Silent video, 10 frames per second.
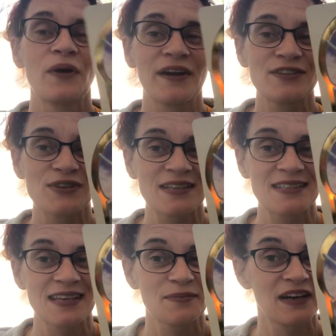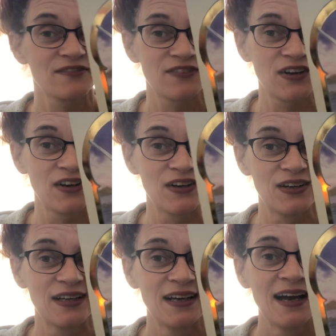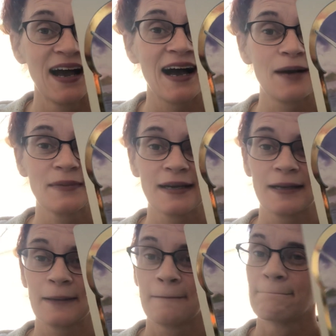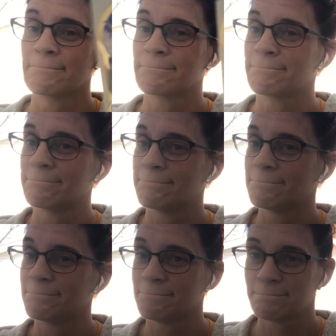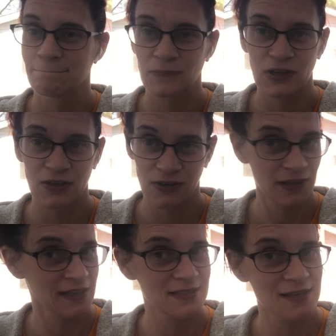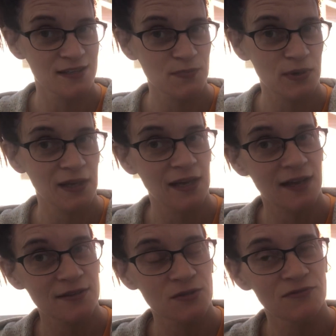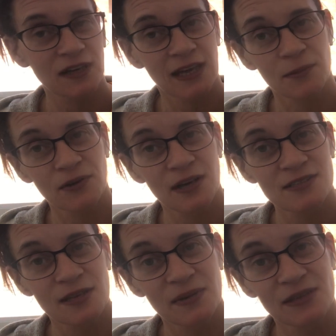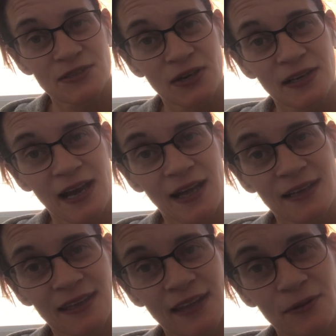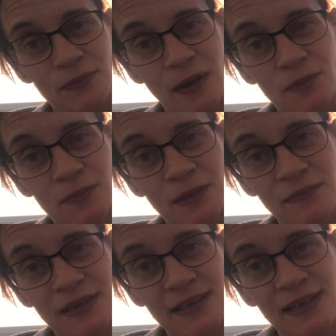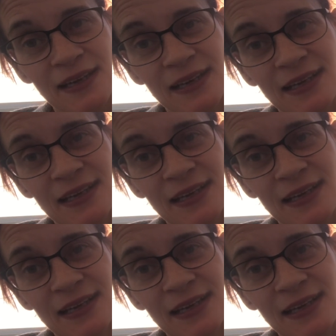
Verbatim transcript: wearing a dress that they might fall. I mean, currently it's not spring yet, so if I came across them in a dark alley, that would probably mean